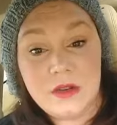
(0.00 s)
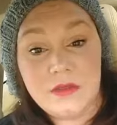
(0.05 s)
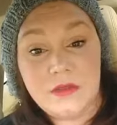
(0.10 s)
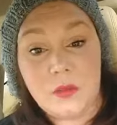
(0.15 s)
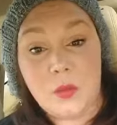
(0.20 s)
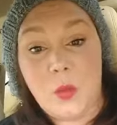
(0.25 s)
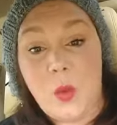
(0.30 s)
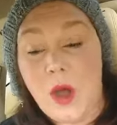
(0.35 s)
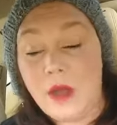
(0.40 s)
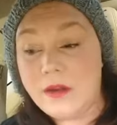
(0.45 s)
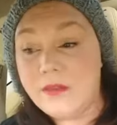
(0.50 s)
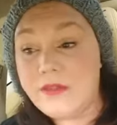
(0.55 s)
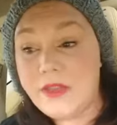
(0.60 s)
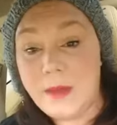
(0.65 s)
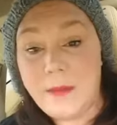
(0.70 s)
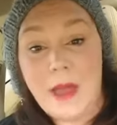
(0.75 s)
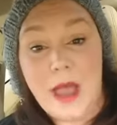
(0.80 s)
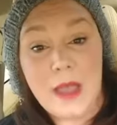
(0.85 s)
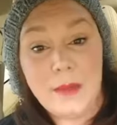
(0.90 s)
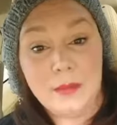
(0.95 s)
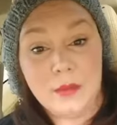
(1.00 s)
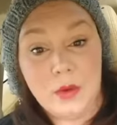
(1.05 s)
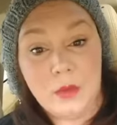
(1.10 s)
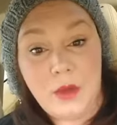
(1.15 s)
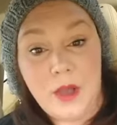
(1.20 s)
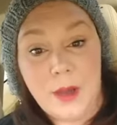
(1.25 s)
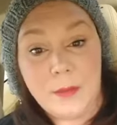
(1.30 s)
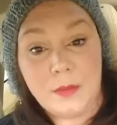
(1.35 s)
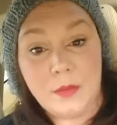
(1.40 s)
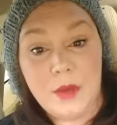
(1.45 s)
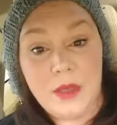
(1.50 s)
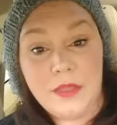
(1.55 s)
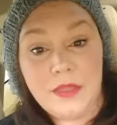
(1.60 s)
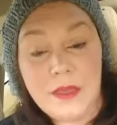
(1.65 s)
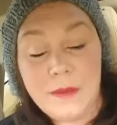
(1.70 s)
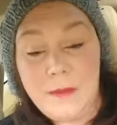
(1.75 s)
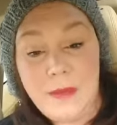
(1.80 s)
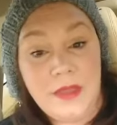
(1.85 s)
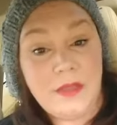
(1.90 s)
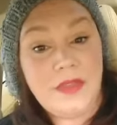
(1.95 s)
for one of them I broke up with.
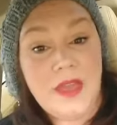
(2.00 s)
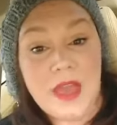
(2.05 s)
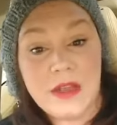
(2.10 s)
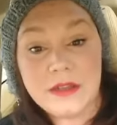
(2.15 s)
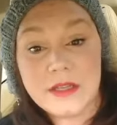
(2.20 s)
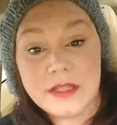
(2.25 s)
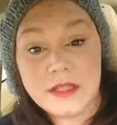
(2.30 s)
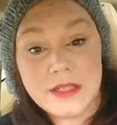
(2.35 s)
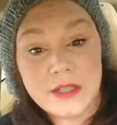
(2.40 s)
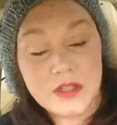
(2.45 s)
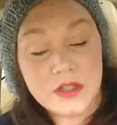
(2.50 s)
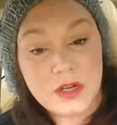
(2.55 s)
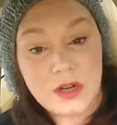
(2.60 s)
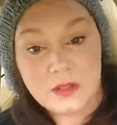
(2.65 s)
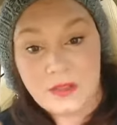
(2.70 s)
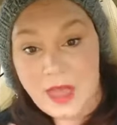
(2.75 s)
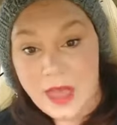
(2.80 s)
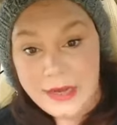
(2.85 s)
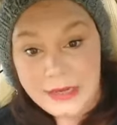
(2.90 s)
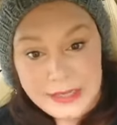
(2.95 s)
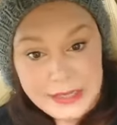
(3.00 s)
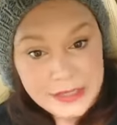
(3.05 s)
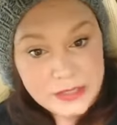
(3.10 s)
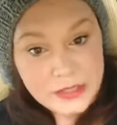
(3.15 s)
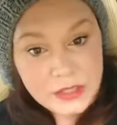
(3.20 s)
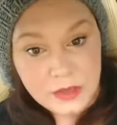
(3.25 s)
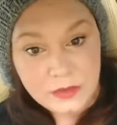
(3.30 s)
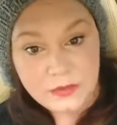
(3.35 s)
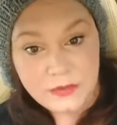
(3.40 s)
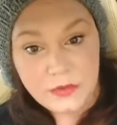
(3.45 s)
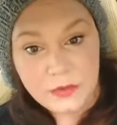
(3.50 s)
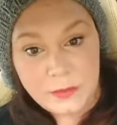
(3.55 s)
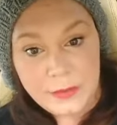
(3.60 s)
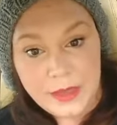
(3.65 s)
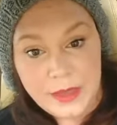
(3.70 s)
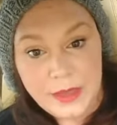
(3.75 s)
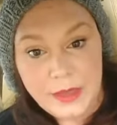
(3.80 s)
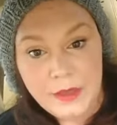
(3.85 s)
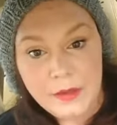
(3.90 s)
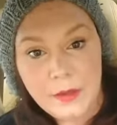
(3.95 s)
It made that decision a lot easier for
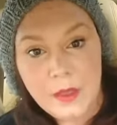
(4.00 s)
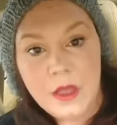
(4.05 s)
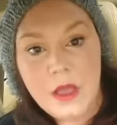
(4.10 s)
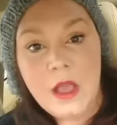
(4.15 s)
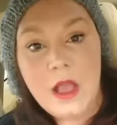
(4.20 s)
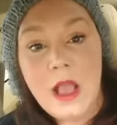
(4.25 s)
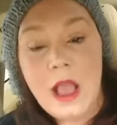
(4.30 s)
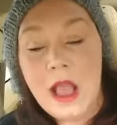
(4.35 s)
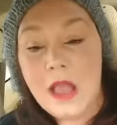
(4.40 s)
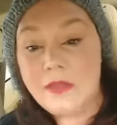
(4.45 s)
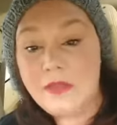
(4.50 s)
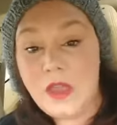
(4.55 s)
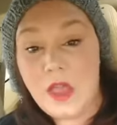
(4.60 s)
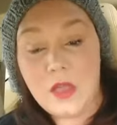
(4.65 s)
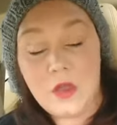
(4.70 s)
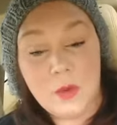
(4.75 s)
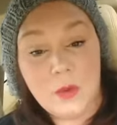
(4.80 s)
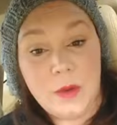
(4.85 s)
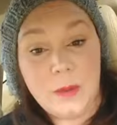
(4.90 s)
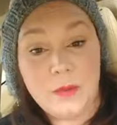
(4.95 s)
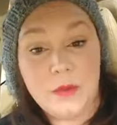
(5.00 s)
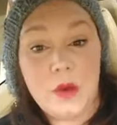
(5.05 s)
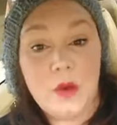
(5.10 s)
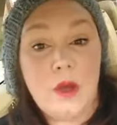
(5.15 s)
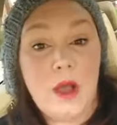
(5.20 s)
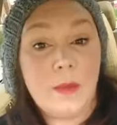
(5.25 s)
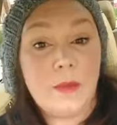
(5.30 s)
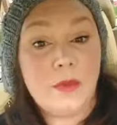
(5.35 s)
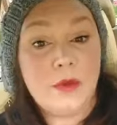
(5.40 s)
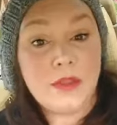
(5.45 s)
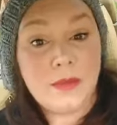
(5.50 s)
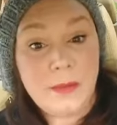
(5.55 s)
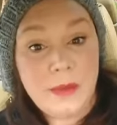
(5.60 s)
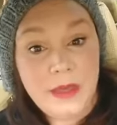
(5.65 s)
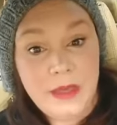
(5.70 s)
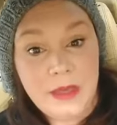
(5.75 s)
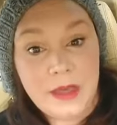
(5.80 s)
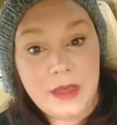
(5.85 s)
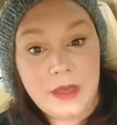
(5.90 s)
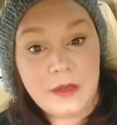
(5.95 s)
me. And the other one broke up with
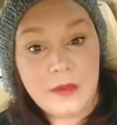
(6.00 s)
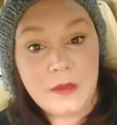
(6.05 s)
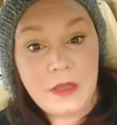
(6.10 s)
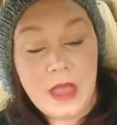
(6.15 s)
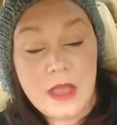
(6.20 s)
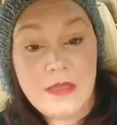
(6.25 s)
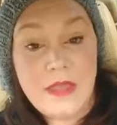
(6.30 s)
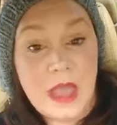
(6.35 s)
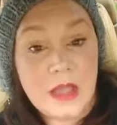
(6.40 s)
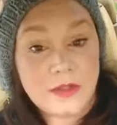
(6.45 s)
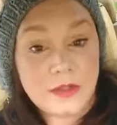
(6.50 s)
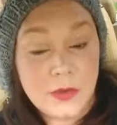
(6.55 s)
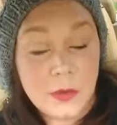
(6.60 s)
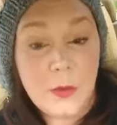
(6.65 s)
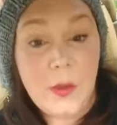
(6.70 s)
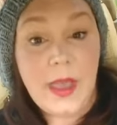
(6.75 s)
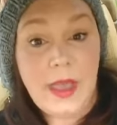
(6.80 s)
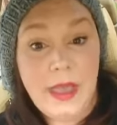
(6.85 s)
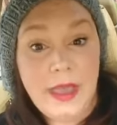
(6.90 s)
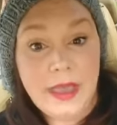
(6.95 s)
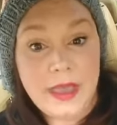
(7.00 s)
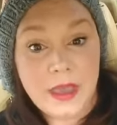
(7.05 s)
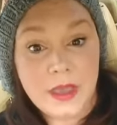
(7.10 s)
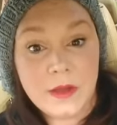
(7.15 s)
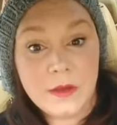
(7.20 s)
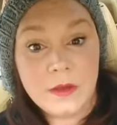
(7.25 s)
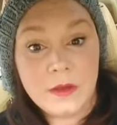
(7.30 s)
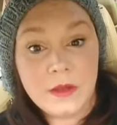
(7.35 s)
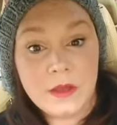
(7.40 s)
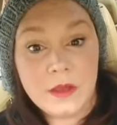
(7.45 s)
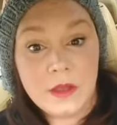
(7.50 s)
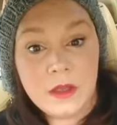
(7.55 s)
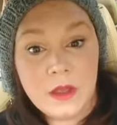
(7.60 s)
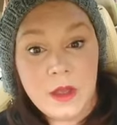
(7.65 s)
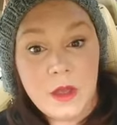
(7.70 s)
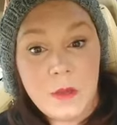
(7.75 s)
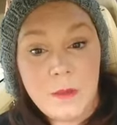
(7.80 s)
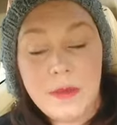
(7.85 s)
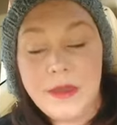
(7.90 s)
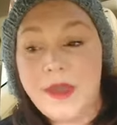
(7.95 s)
me. And that's okay.
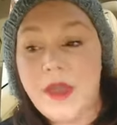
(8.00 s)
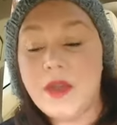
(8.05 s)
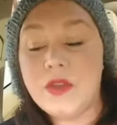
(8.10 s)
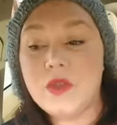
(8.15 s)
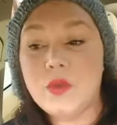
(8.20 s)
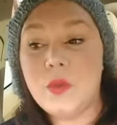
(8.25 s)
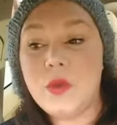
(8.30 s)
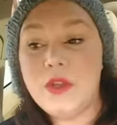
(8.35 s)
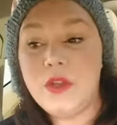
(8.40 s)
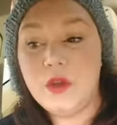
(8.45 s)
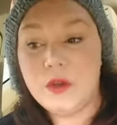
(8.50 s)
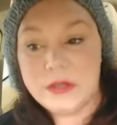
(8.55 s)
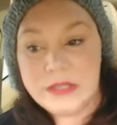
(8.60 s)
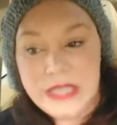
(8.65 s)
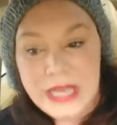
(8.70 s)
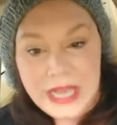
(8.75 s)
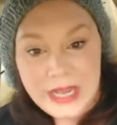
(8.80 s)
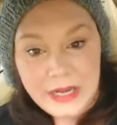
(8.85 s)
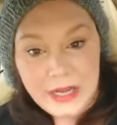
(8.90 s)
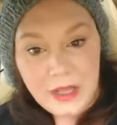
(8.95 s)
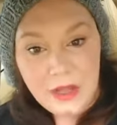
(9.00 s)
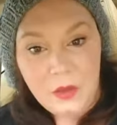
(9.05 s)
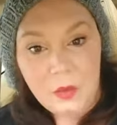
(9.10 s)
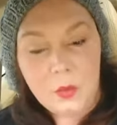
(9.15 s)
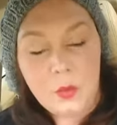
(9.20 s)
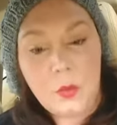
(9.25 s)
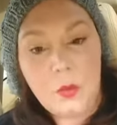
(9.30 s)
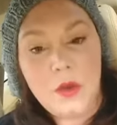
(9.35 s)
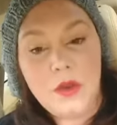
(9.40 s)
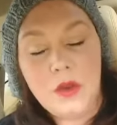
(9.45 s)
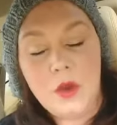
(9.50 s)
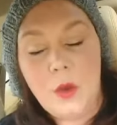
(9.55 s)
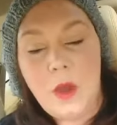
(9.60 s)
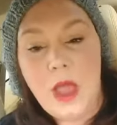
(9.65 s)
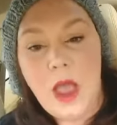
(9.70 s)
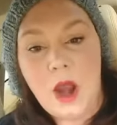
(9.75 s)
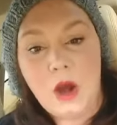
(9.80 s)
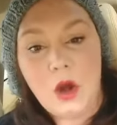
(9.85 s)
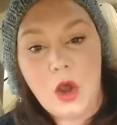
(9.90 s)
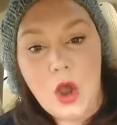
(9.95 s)
Because when you're dating, when you
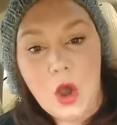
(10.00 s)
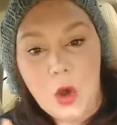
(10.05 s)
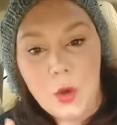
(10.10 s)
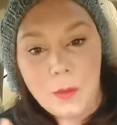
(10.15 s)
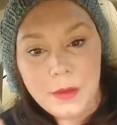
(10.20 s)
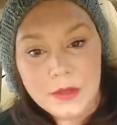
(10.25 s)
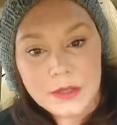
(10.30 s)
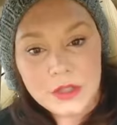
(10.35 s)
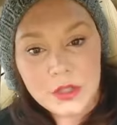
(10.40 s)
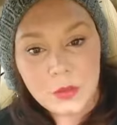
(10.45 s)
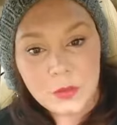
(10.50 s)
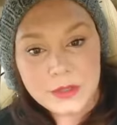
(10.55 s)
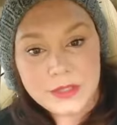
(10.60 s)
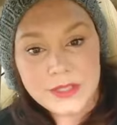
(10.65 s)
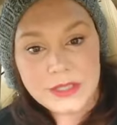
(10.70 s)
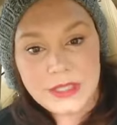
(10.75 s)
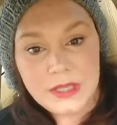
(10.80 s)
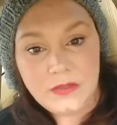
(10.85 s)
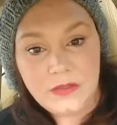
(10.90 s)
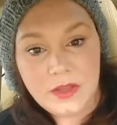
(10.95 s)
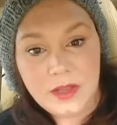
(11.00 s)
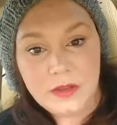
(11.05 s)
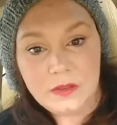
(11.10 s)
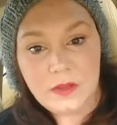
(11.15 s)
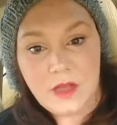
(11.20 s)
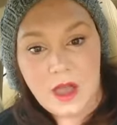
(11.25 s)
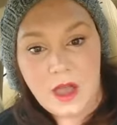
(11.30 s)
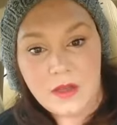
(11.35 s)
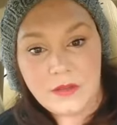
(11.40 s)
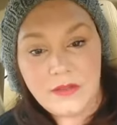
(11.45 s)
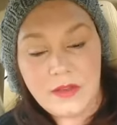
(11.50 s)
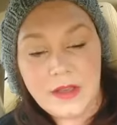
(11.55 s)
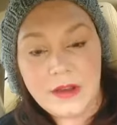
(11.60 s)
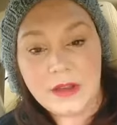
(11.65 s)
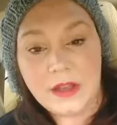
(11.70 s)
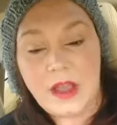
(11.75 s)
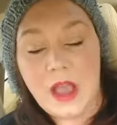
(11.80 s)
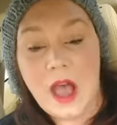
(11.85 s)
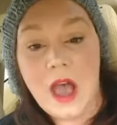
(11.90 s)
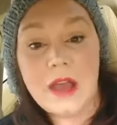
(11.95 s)
are open to receiving love,
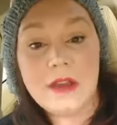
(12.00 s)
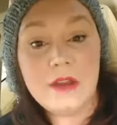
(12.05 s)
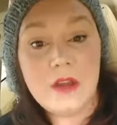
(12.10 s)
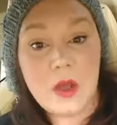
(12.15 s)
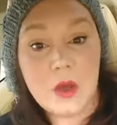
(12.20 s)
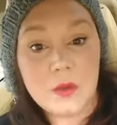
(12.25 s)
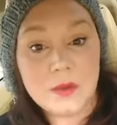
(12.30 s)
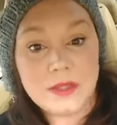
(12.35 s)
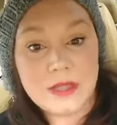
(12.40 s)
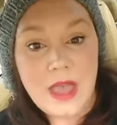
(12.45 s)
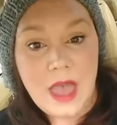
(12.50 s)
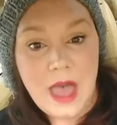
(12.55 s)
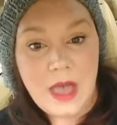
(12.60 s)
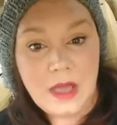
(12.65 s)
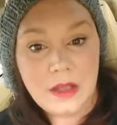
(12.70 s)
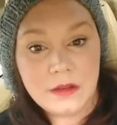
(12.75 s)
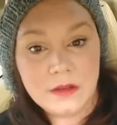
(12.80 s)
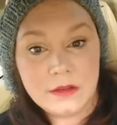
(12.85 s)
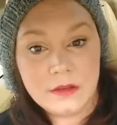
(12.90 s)
and God knows that,